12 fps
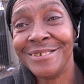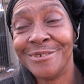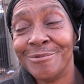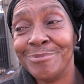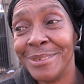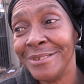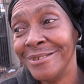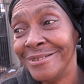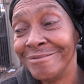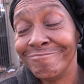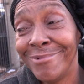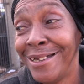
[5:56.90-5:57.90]
No, but
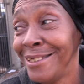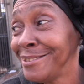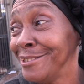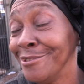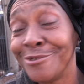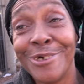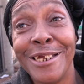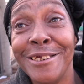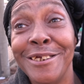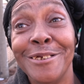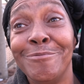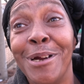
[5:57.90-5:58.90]
I still try to
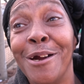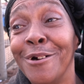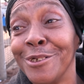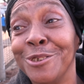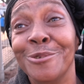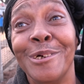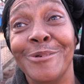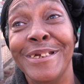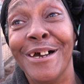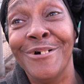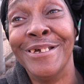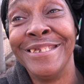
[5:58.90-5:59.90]
hit a bar or two every
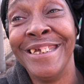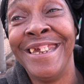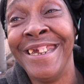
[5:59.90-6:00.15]
now and then.